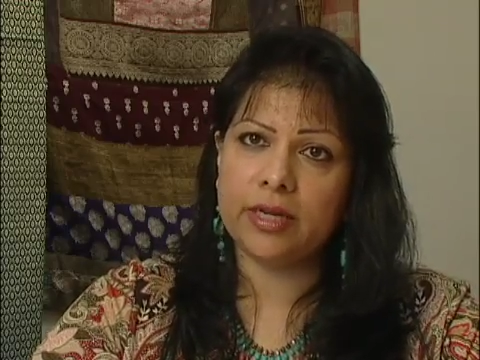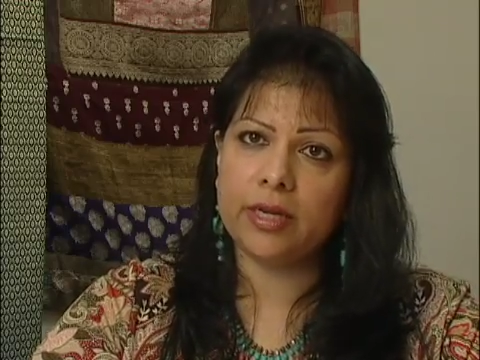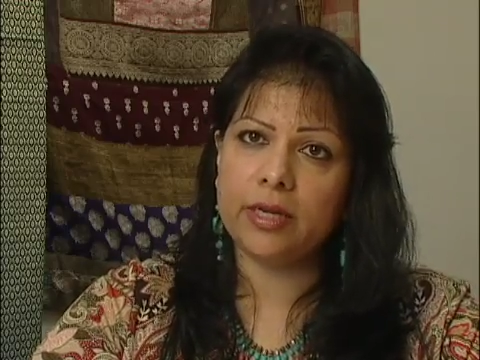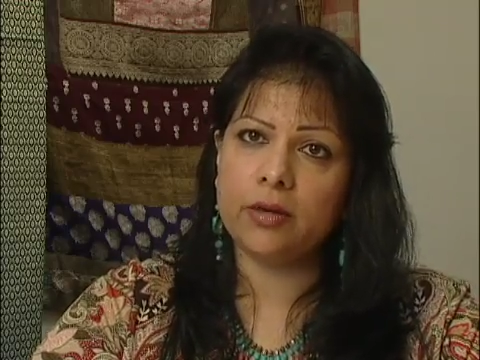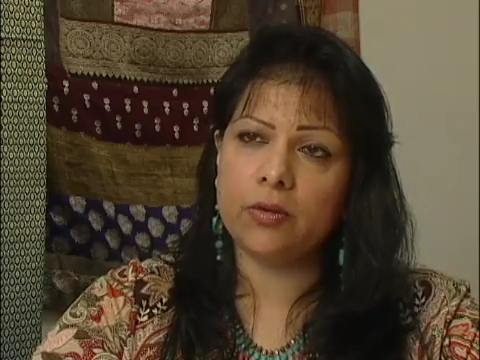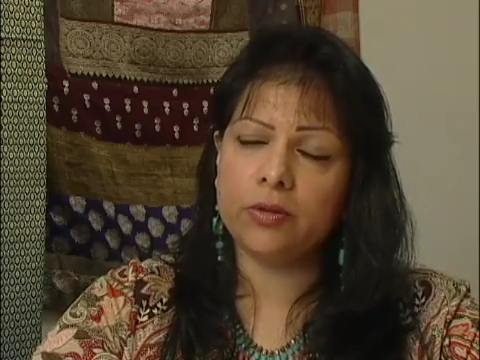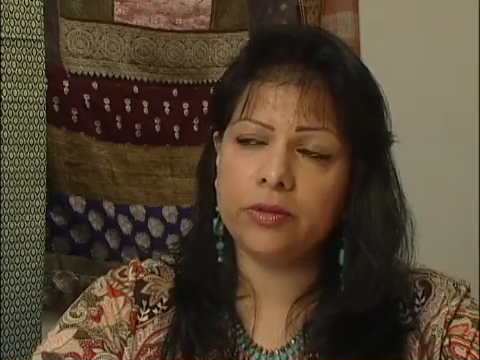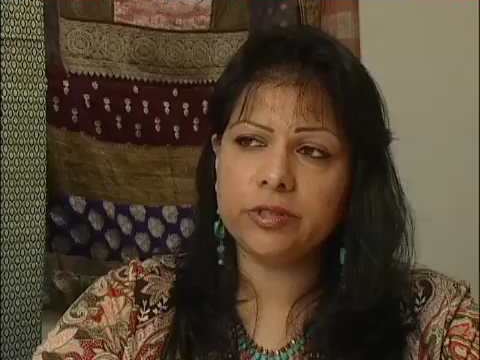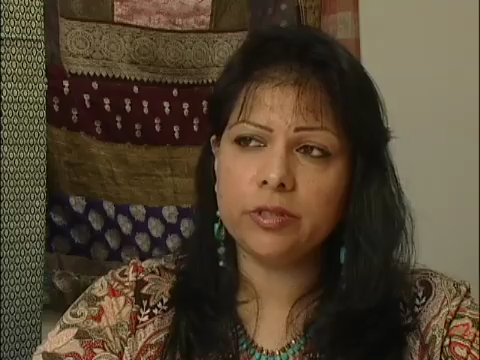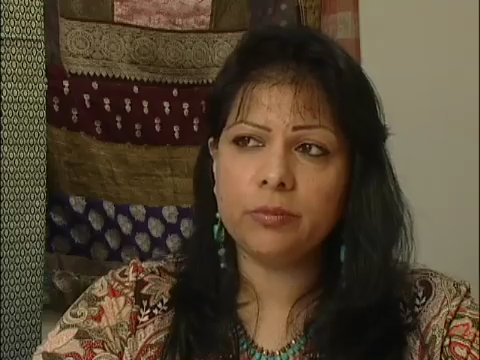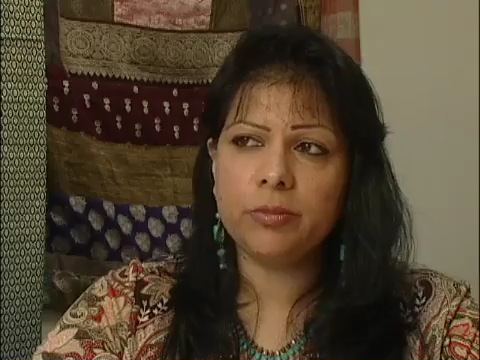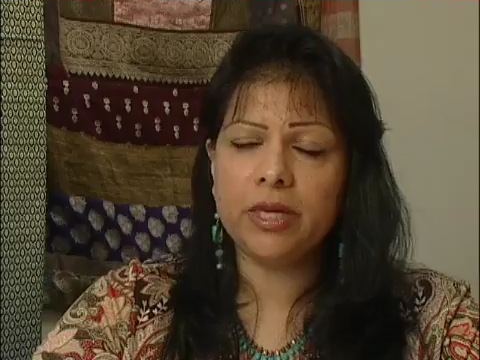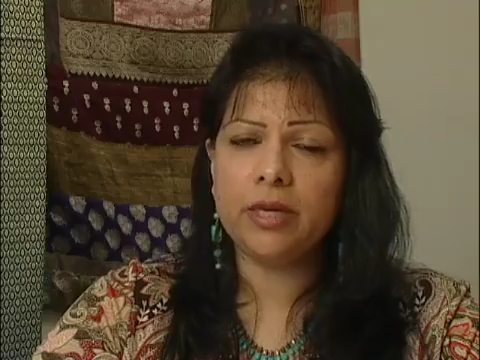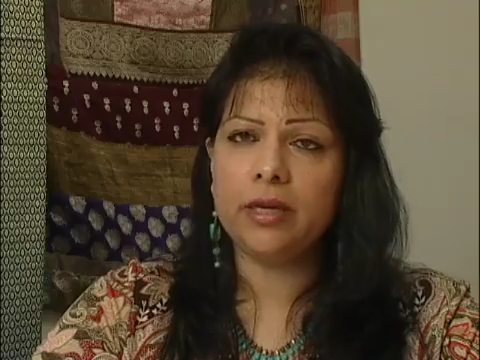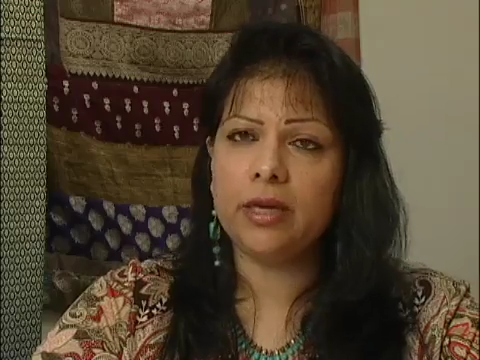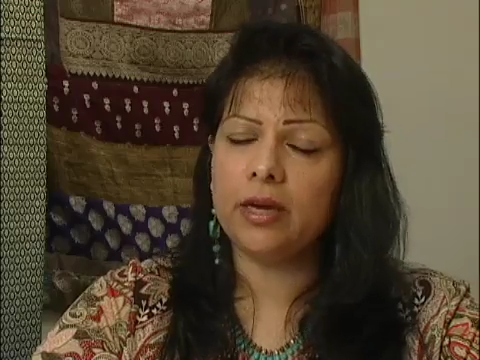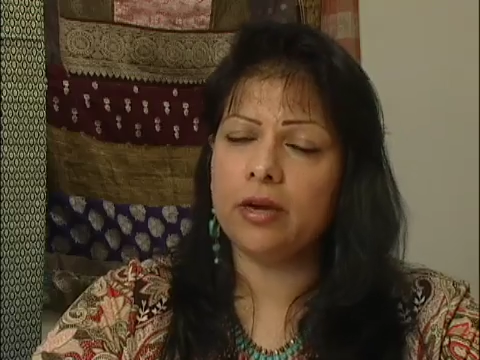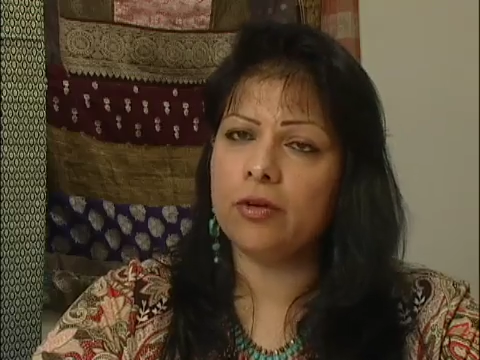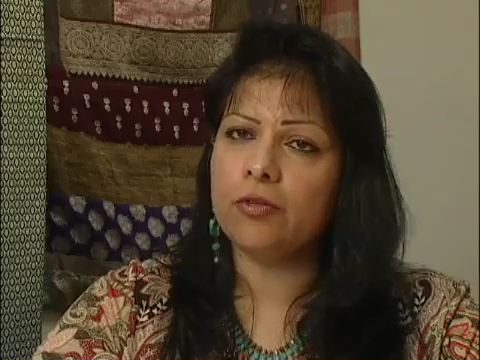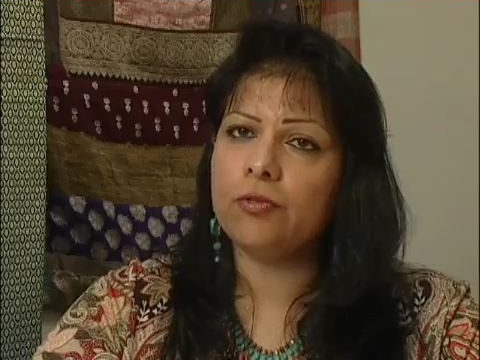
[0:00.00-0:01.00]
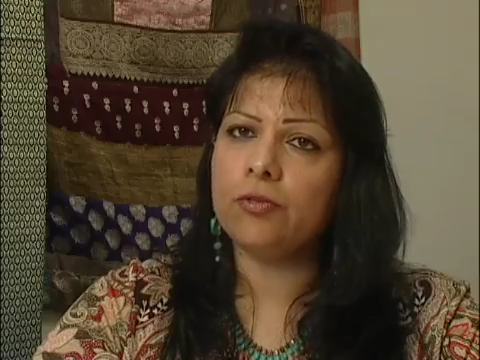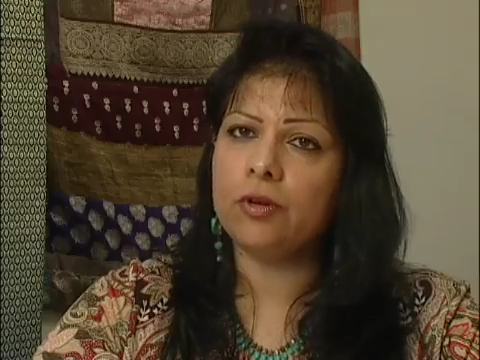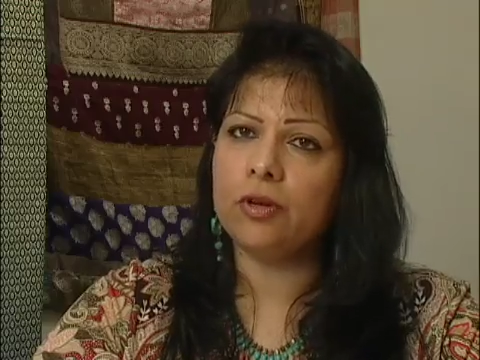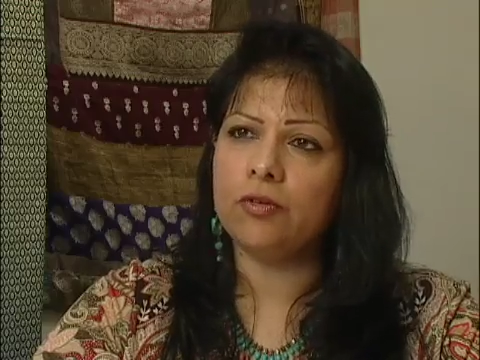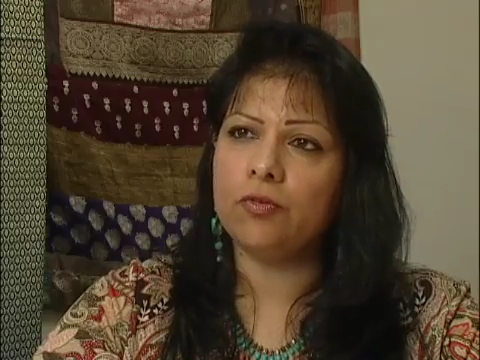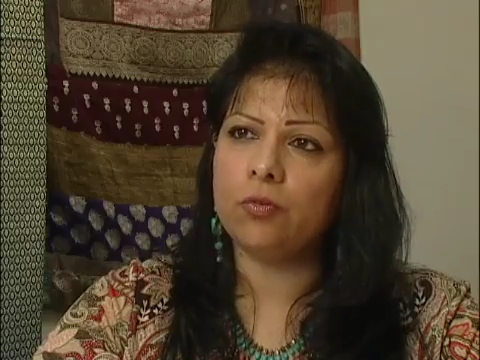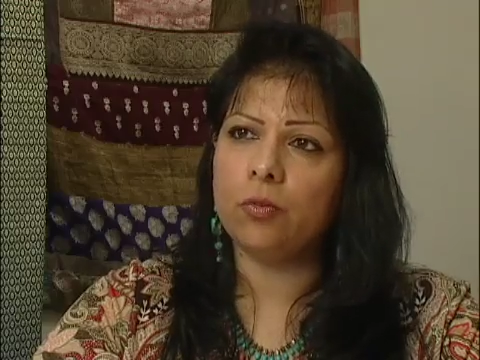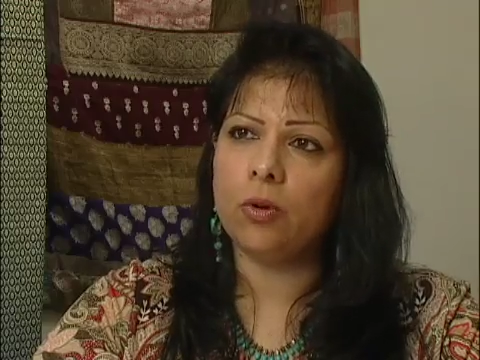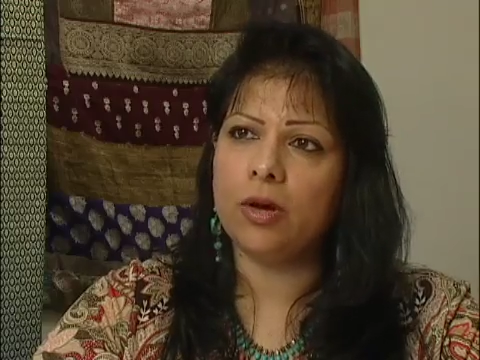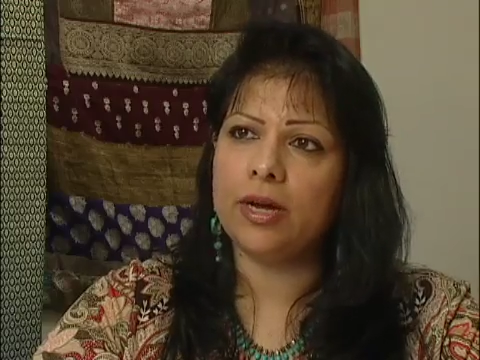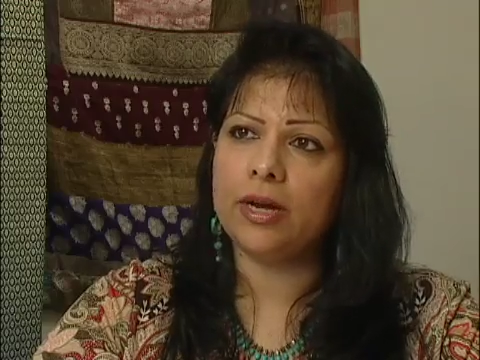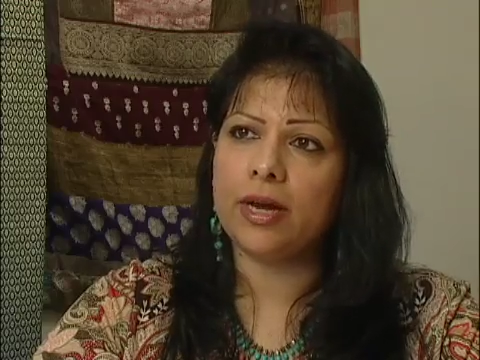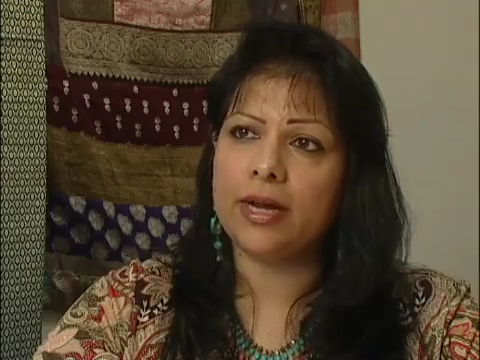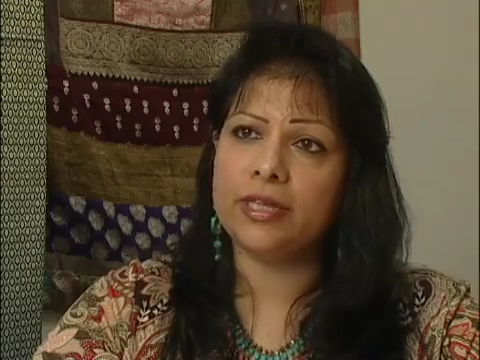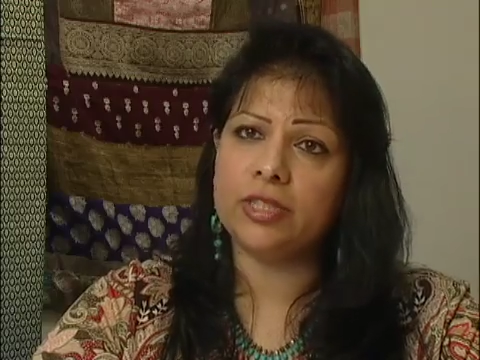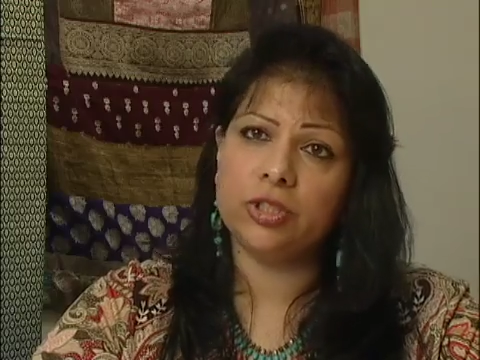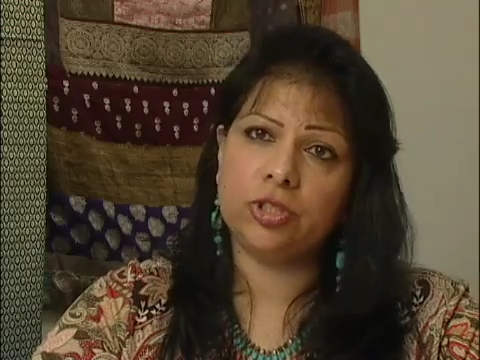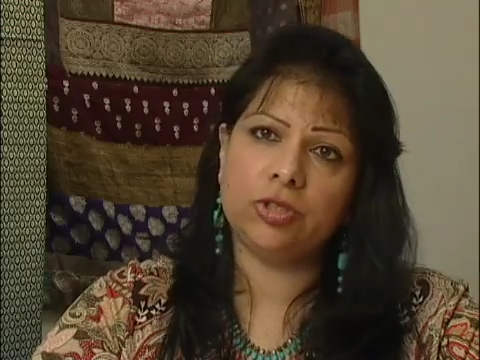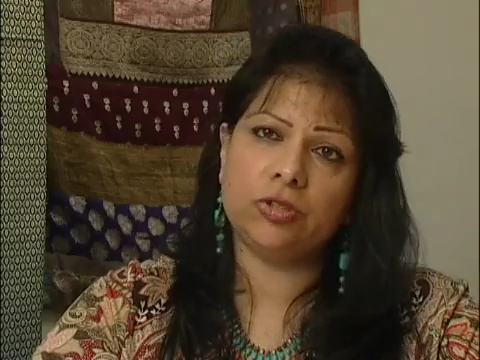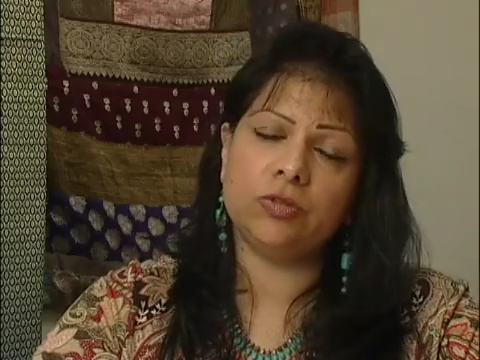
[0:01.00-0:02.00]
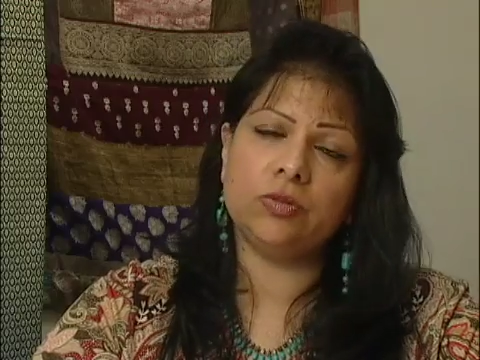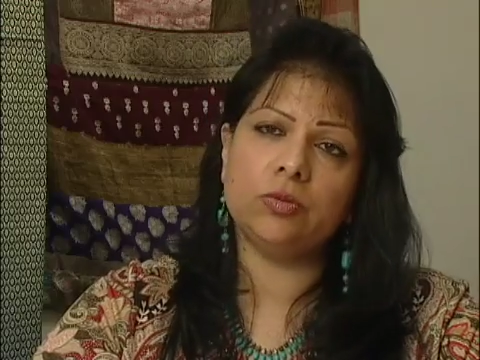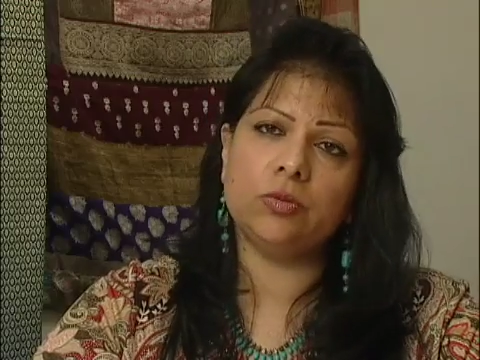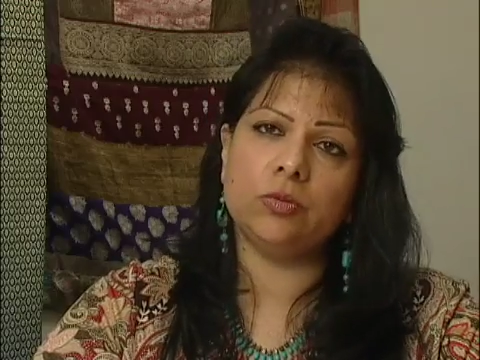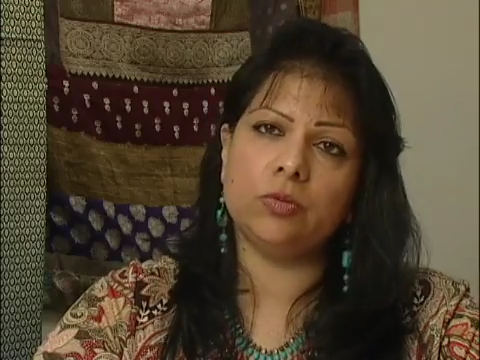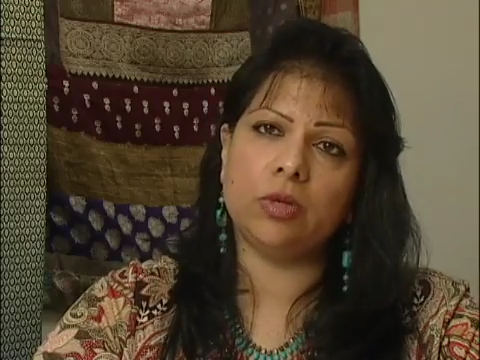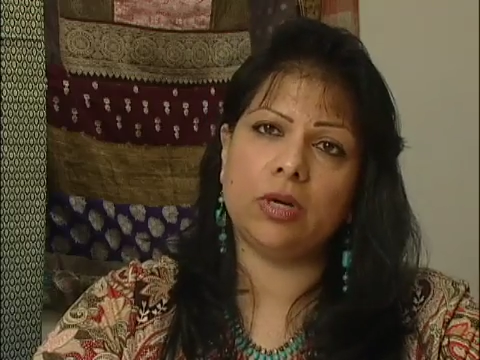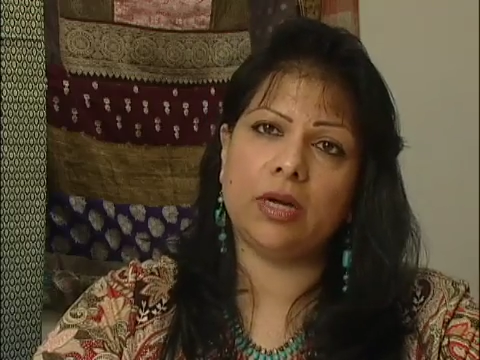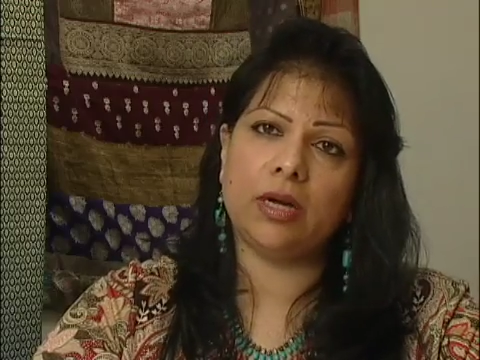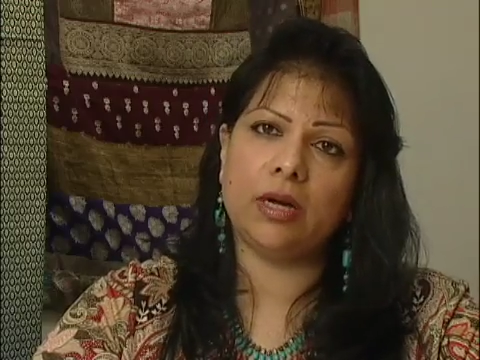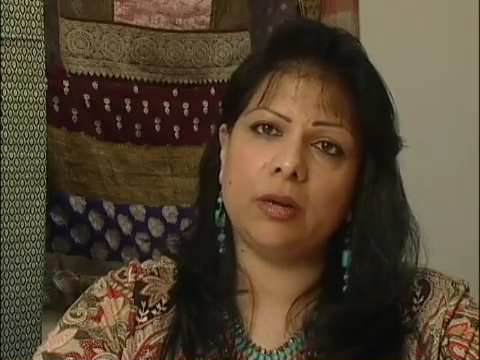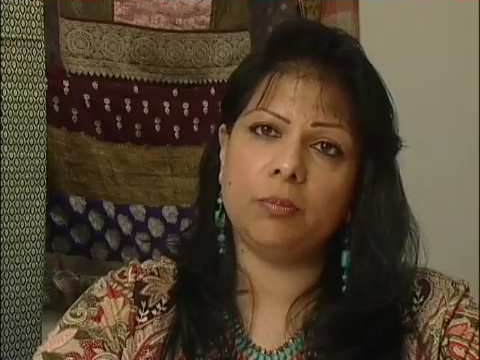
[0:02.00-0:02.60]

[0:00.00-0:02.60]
and also being careful of what I do